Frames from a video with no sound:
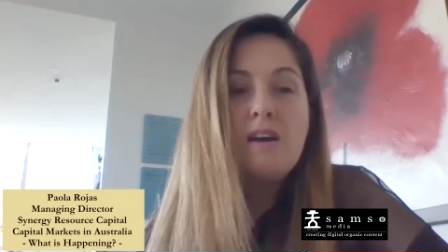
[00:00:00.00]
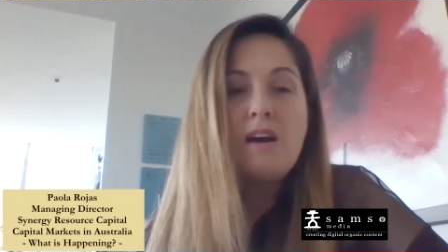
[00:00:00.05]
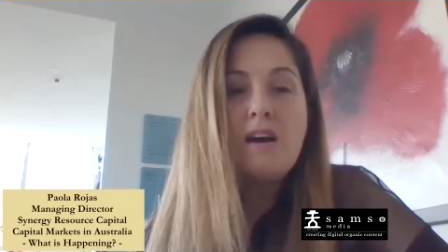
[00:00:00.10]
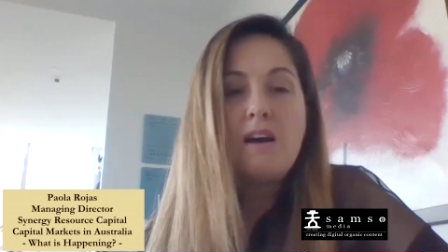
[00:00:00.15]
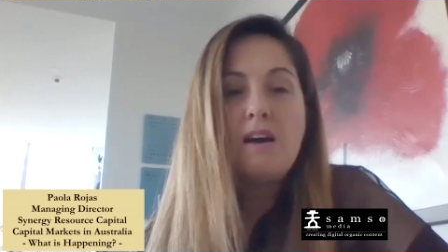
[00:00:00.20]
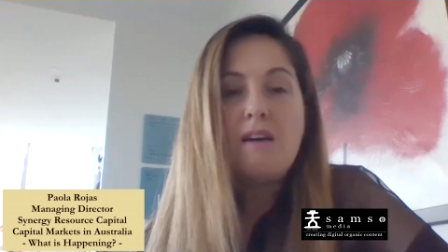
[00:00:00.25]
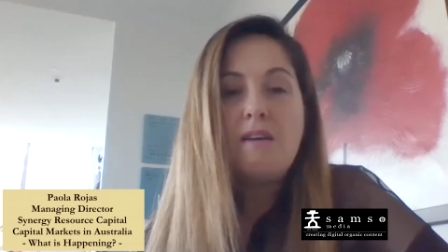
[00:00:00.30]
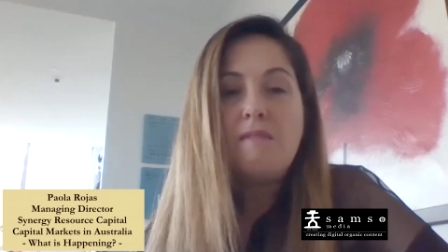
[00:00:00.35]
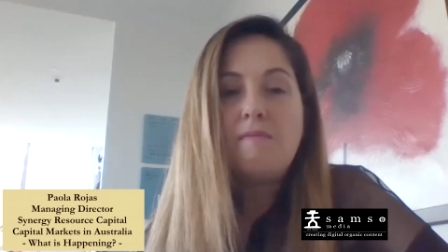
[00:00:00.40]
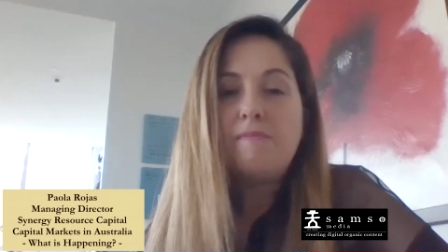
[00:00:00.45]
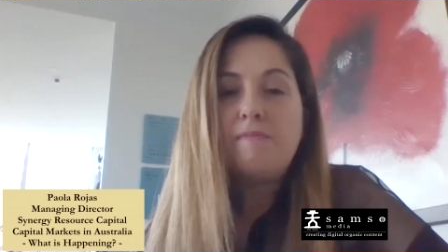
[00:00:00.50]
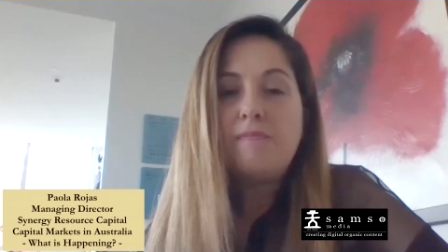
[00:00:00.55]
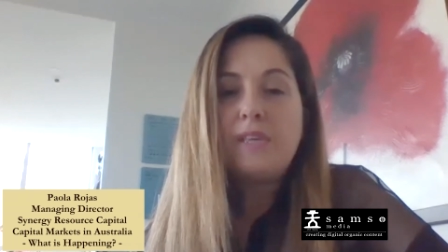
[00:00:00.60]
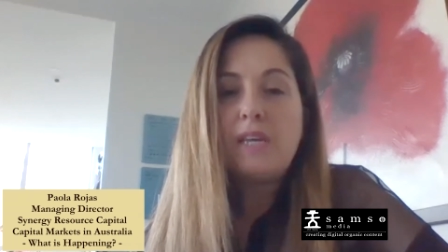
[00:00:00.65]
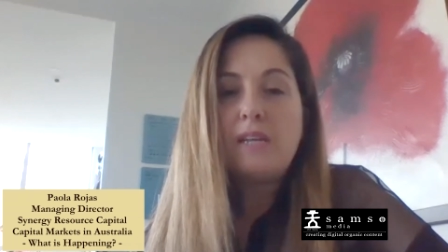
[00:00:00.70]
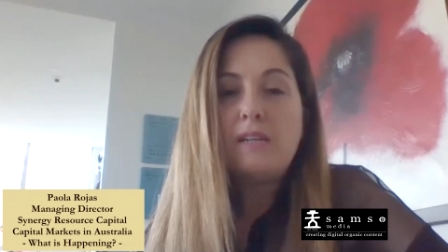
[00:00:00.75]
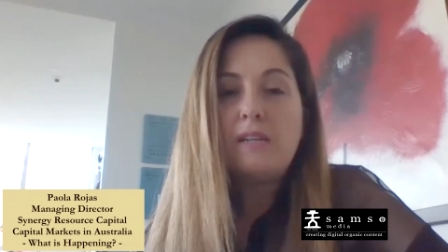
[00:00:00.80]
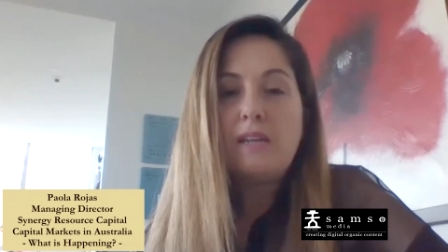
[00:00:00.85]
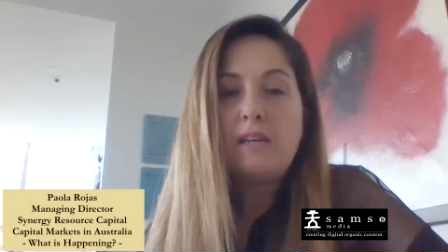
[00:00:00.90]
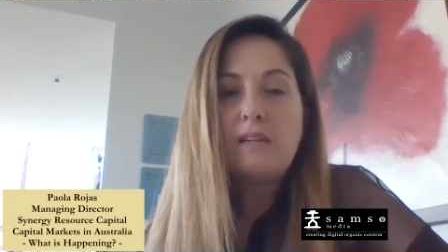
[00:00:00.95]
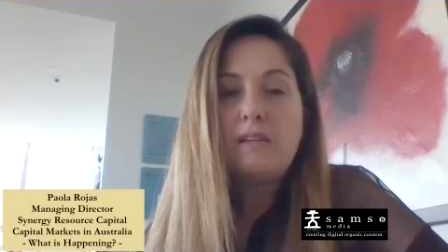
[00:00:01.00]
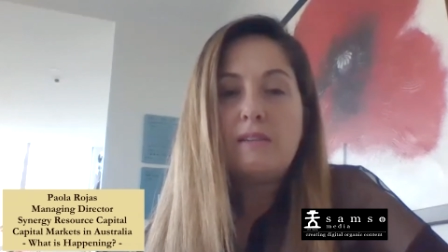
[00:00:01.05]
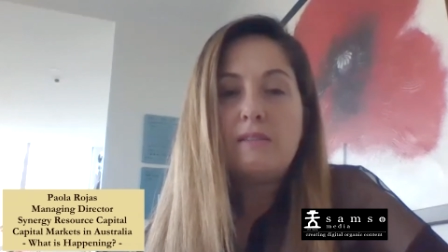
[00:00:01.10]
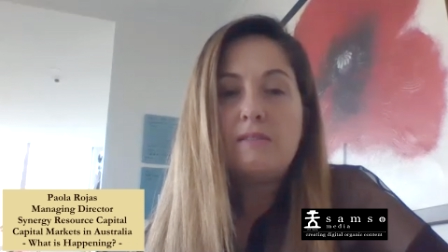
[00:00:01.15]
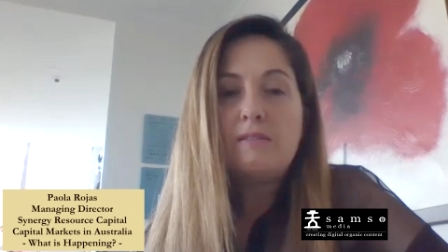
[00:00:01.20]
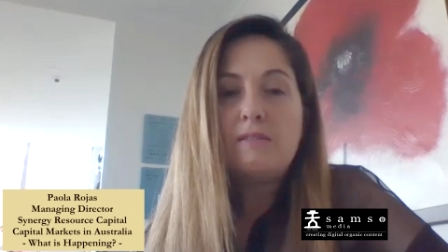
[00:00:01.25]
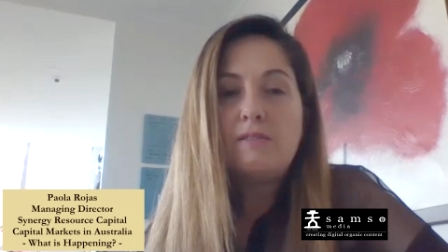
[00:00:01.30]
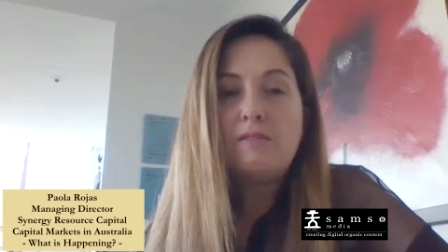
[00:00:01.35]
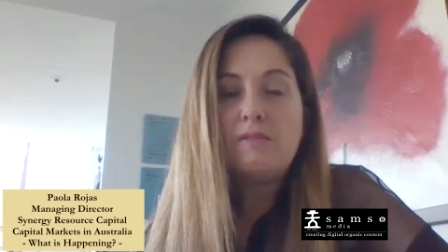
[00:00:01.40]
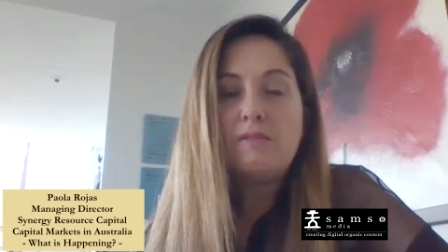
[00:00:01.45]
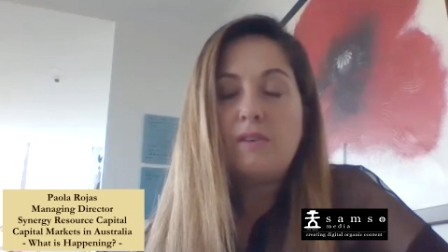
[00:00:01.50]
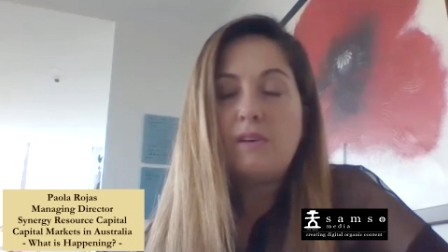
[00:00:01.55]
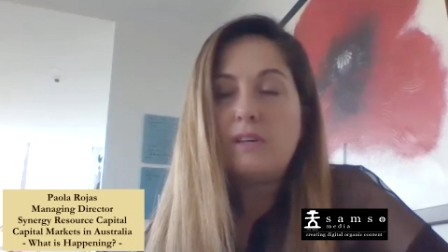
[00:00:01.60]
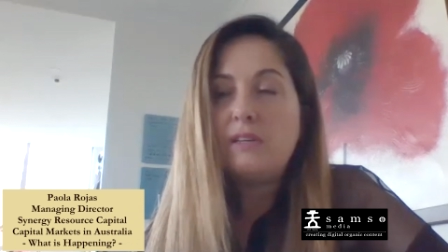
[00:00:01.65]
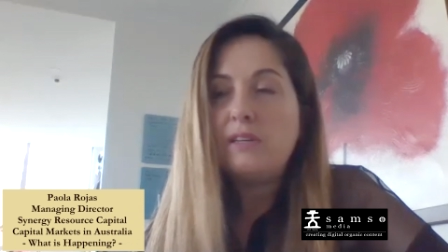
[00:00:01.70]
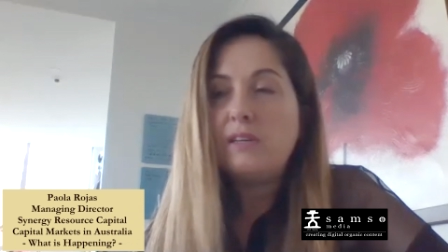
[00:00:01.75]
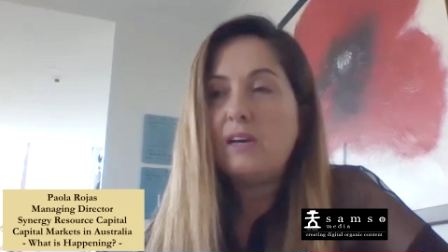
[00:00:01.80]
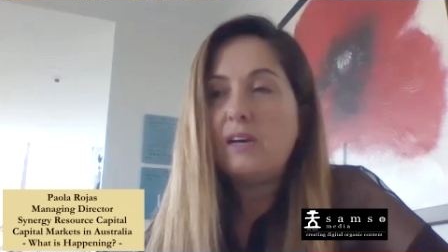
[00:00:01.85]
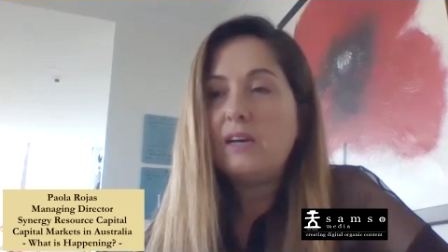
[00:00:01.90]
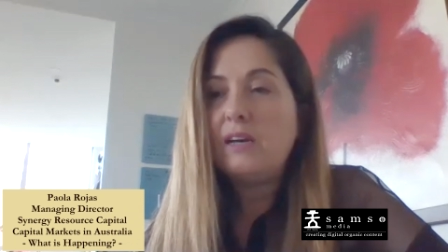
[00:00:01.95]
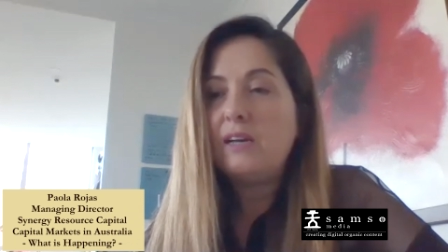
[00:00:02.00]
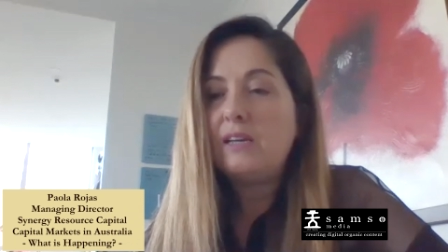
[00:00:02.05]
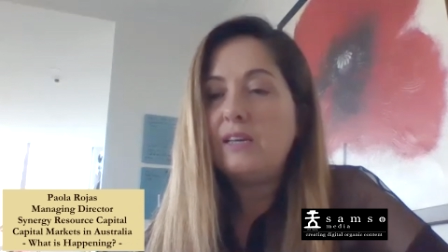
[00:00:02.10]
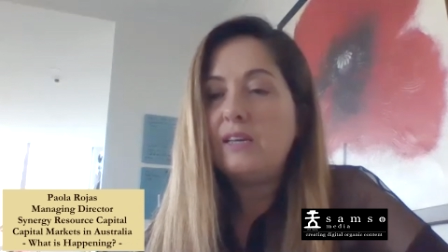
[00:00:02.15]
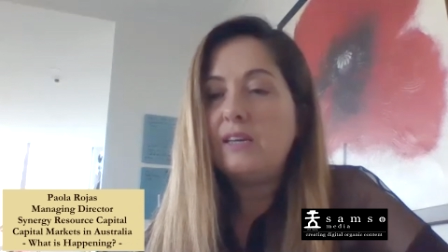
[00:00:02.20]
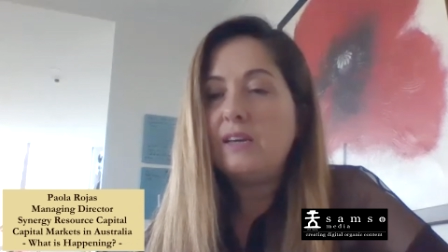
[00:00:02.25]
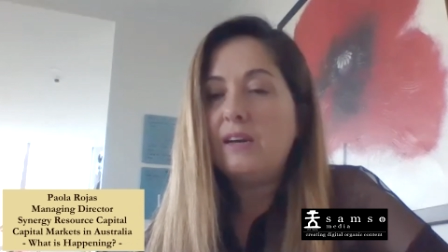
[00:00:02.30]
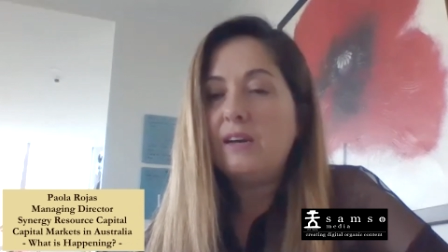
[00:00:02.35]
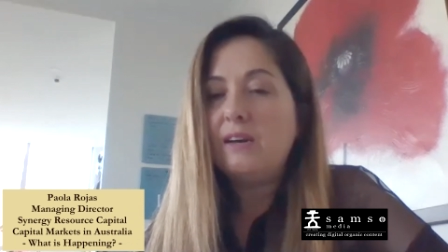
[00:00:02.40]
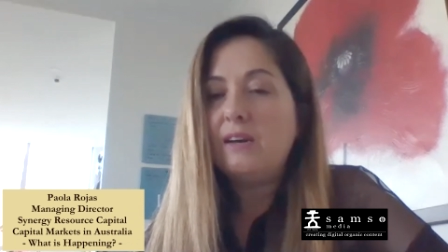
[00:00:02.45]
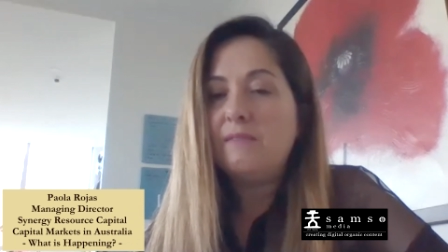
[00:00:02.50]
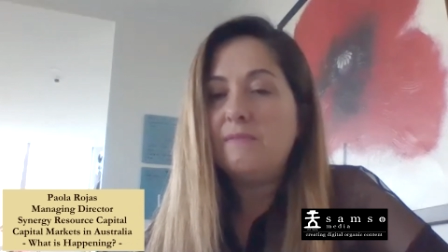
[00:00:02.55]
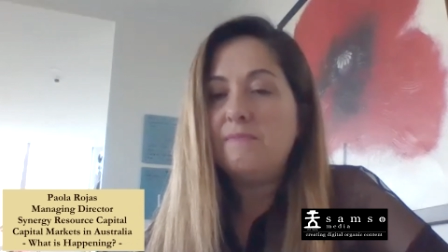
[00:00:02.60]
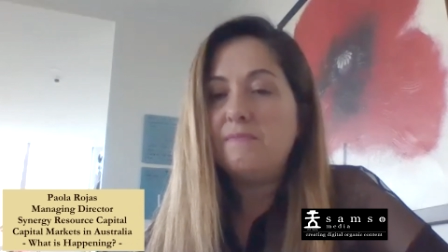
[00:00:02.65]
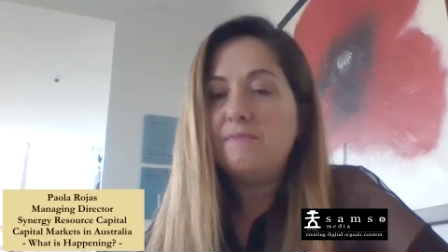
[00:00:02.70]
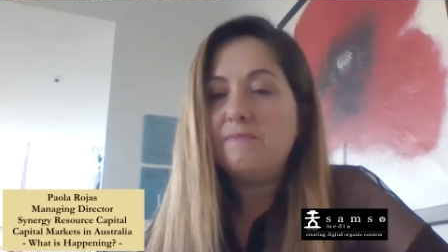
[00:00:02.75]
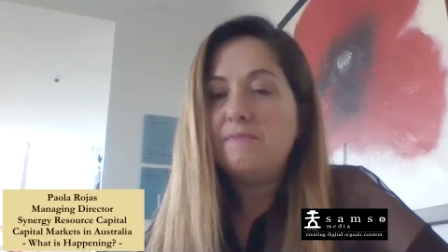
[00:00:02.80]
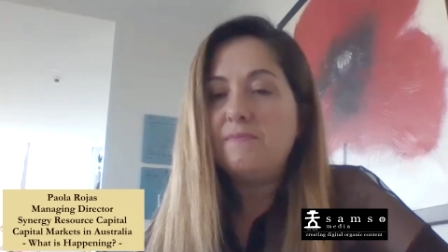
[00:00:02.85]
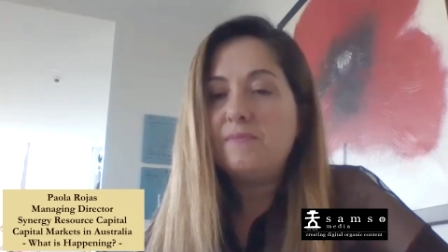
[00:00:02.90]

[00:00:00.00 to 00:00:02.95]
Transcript: And you know, I